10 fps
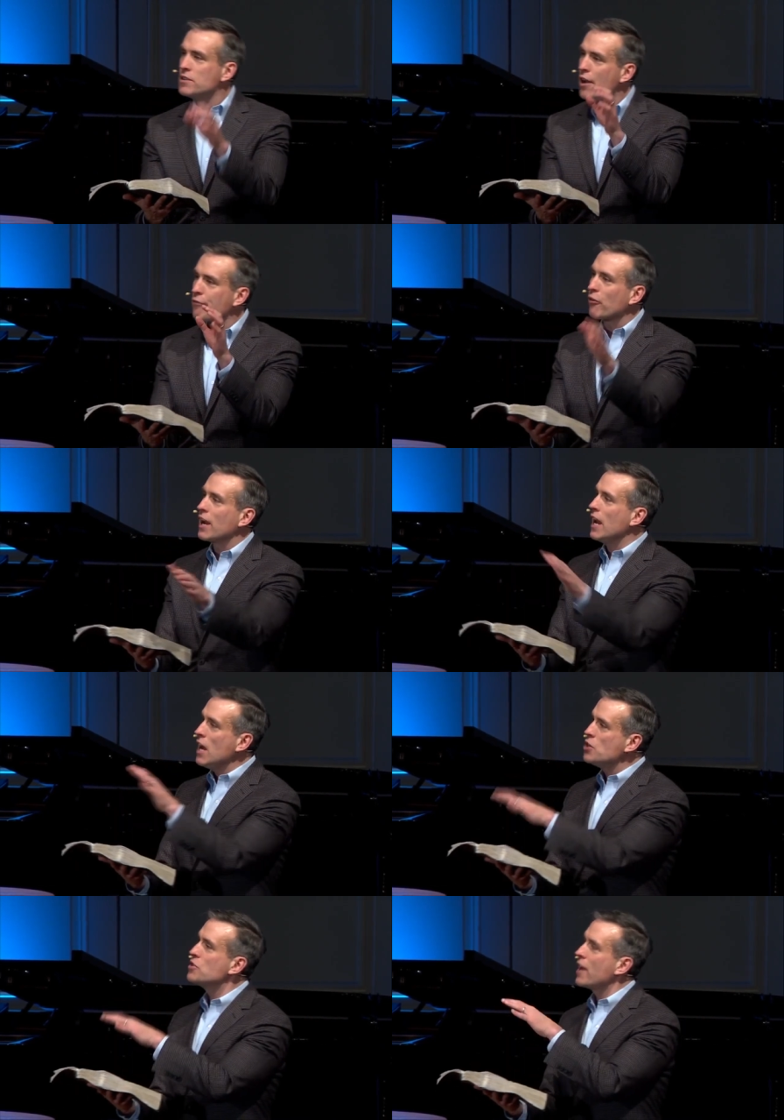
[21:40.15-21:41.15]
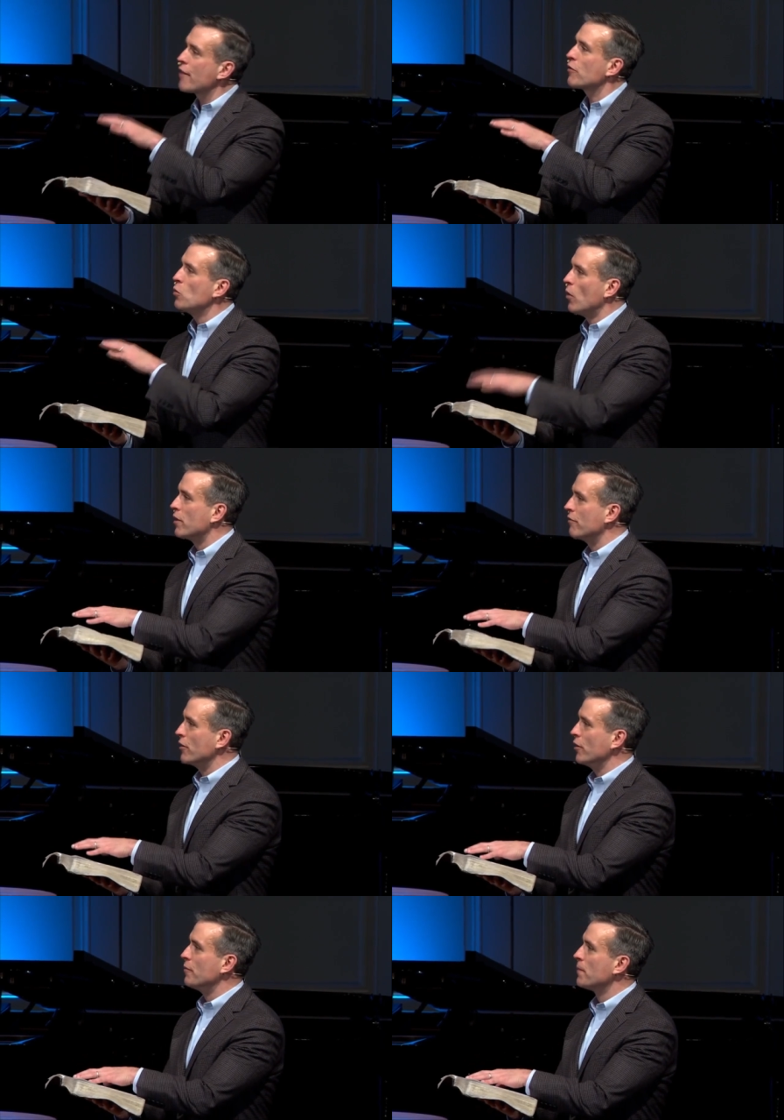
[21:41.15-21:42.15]
enough for each and every one of
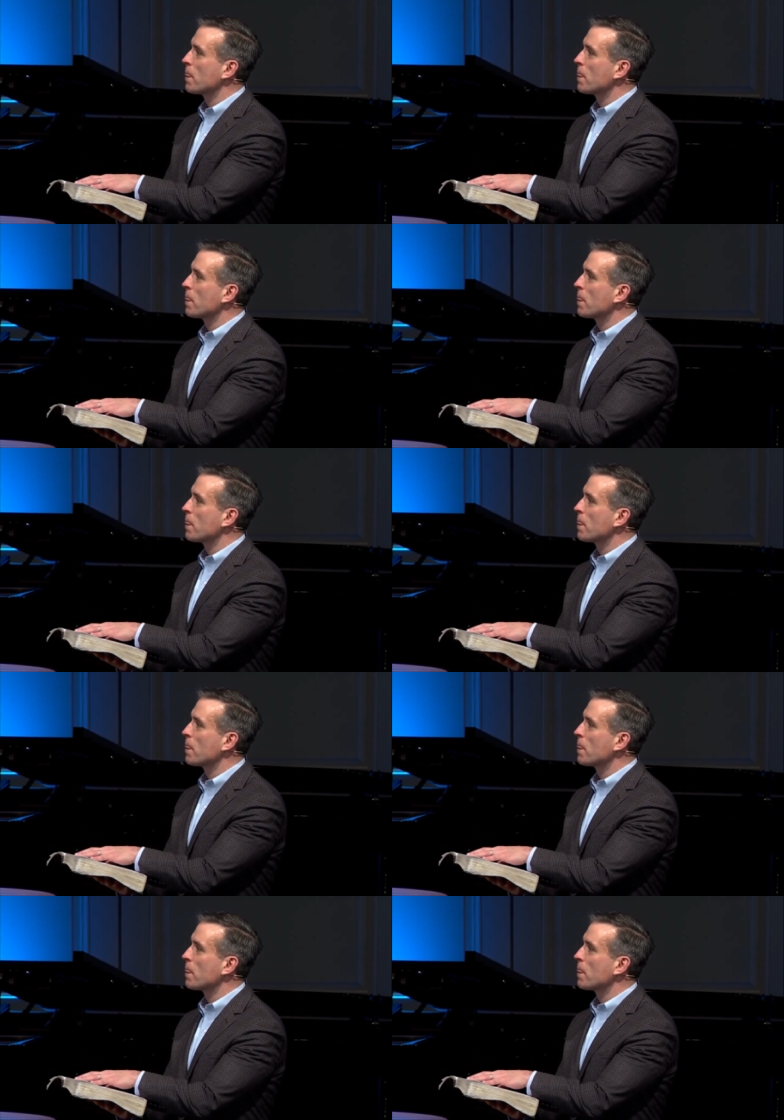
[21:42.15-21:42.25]
you.